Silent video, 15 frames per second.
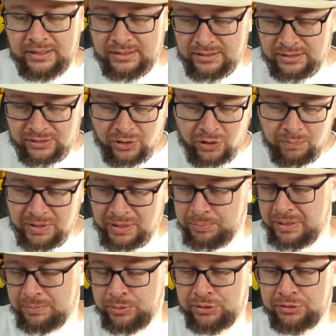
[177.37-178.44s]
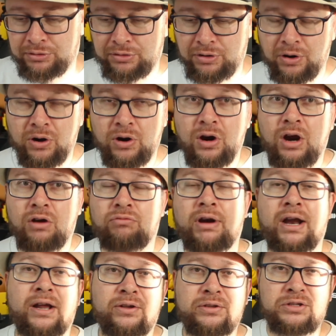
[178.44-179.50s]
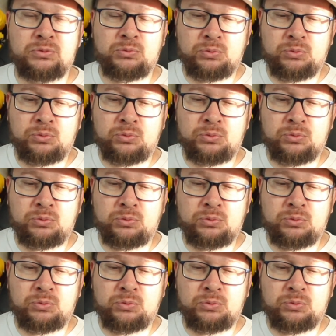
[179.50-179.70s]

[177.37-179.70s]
this term that people throw around